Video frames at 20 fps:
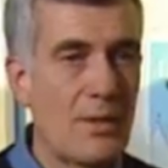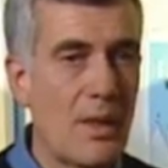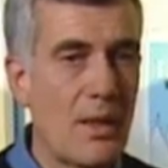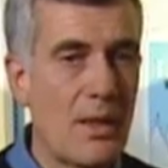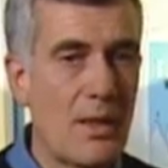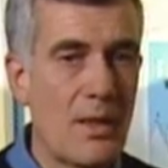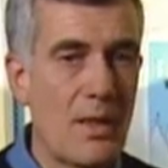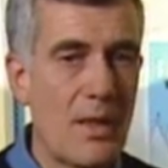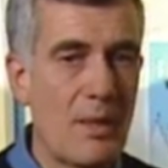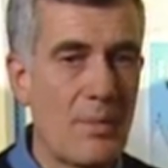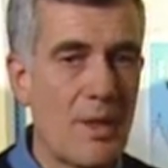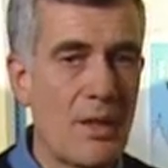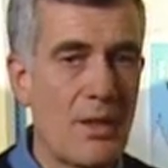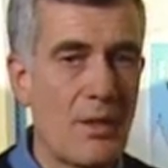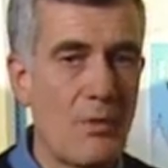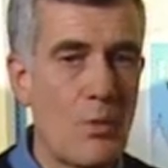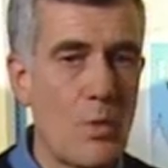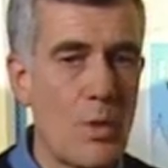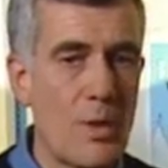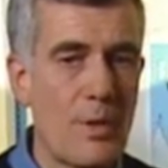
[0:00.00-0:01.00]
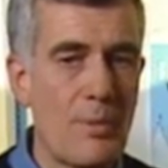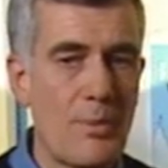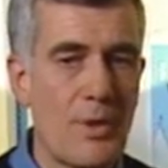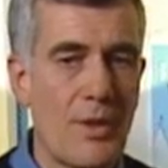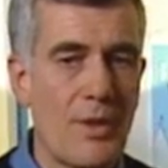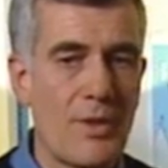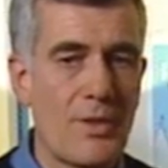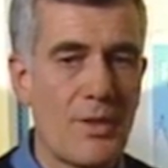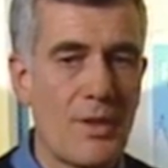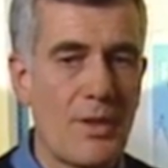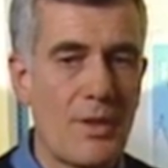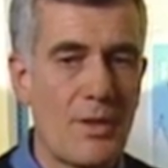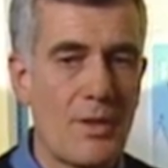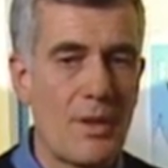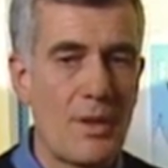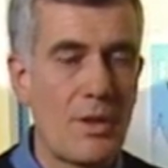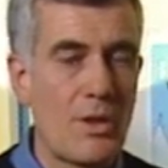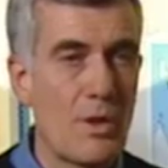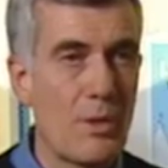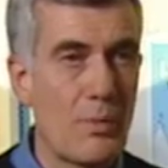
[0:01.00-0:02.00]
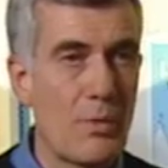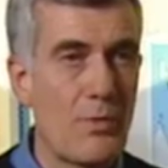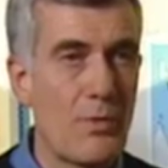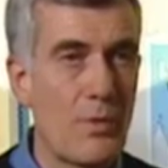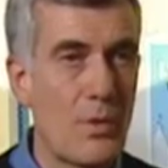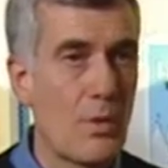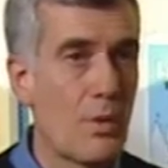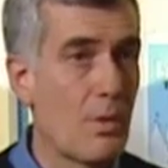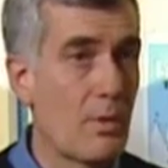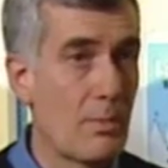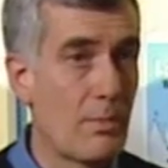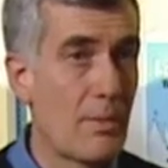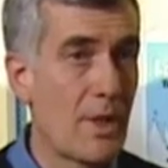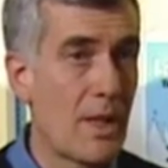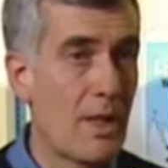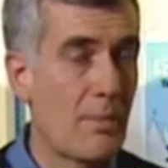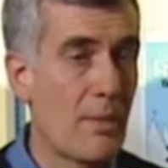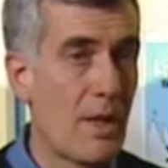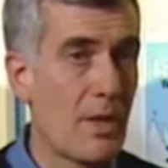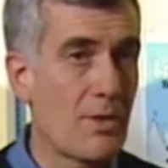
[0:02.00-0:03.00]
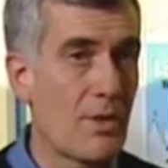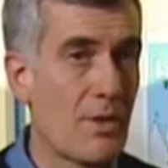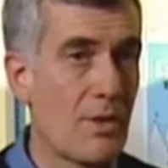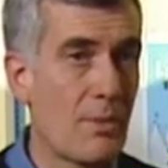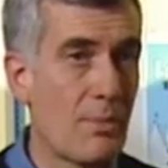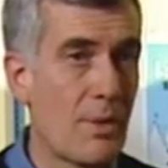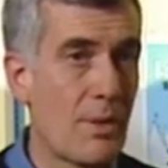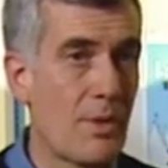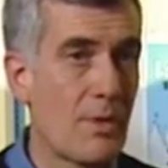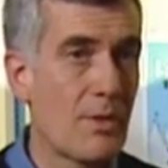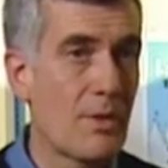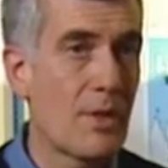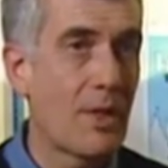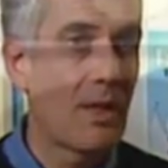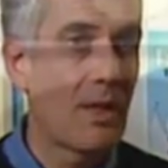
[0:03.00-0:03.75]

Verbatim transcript: Uh, I mean, the Warner Brothers, uh, the year before Mickey Mouse's appearance,